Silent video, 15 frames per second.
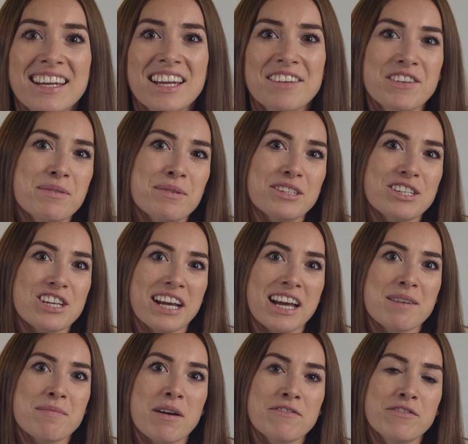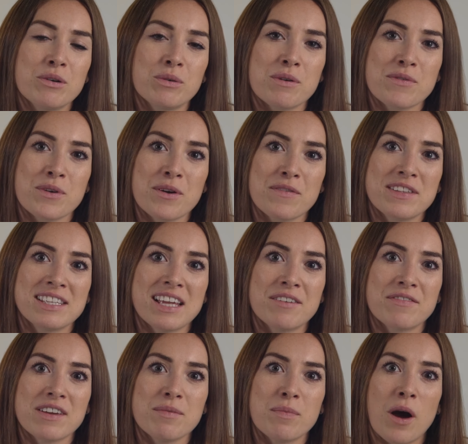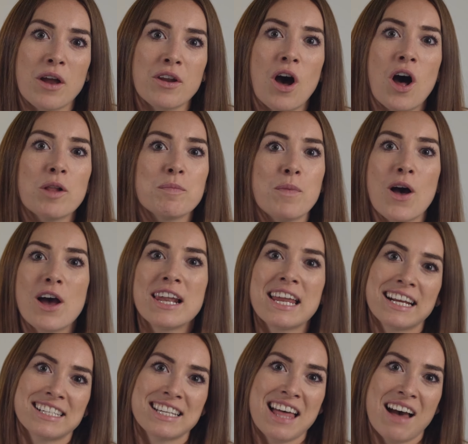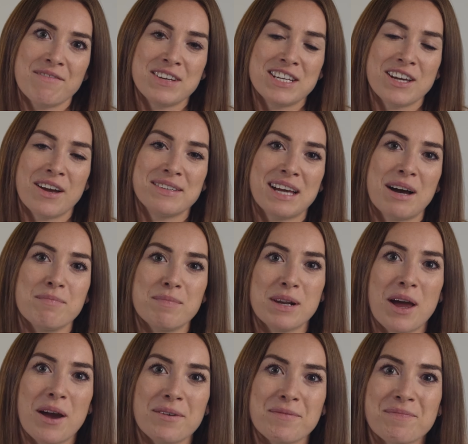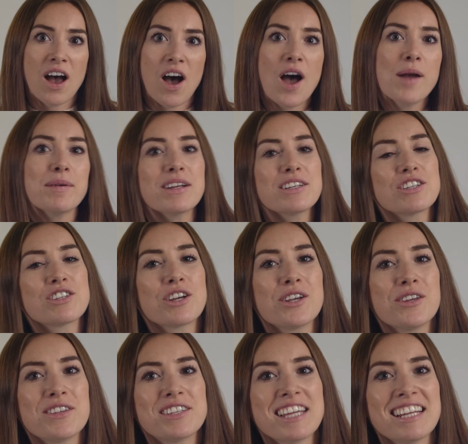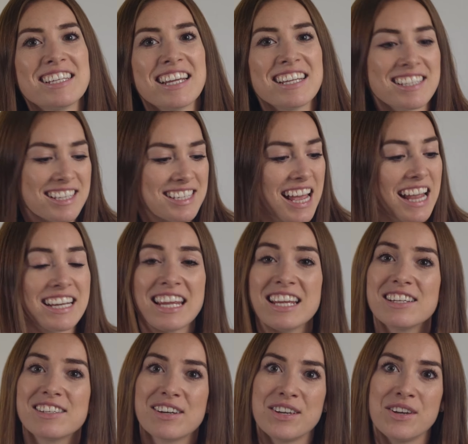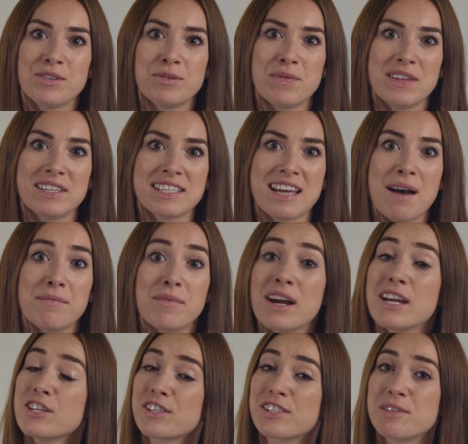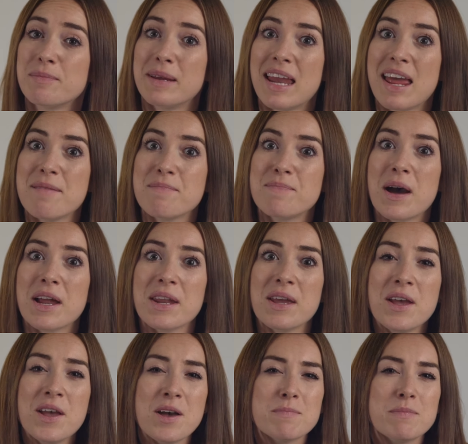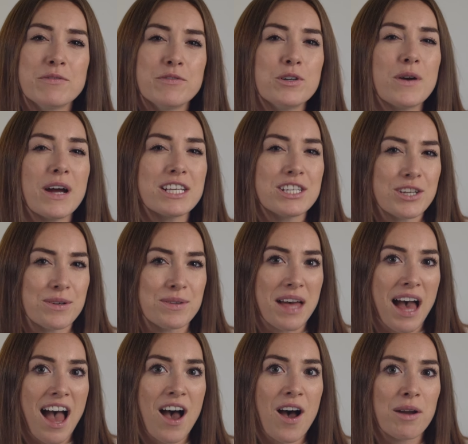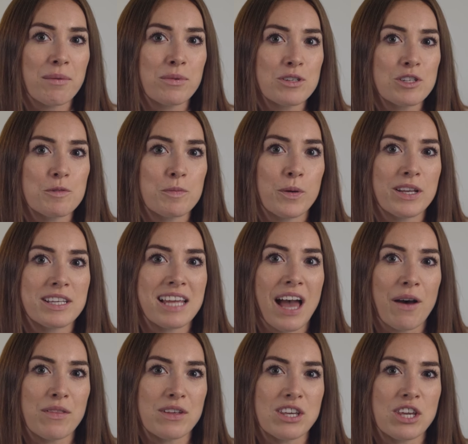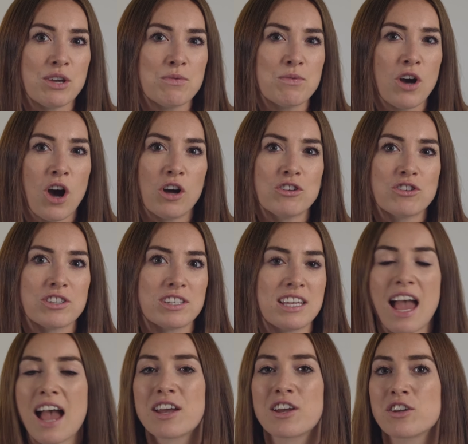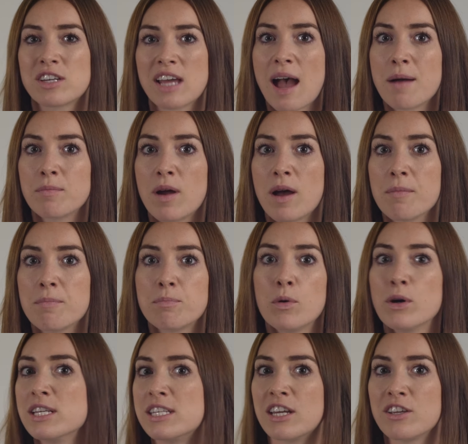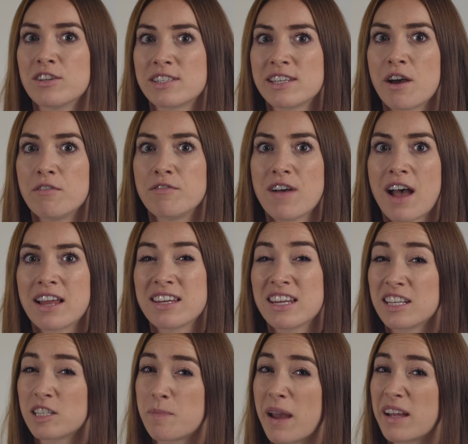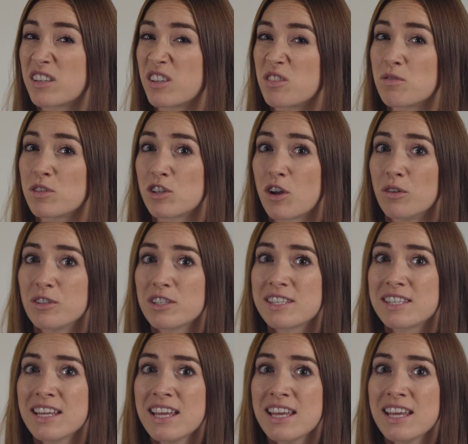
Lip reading: If you want to check out my full review of the ZV-1, I'll put a link to that video down below. I'm going to show you the settings and techniques I use with this camera in just a minute, but before I do that, I want to point out that you can't just get a good camera, point it at yourself and expect good results.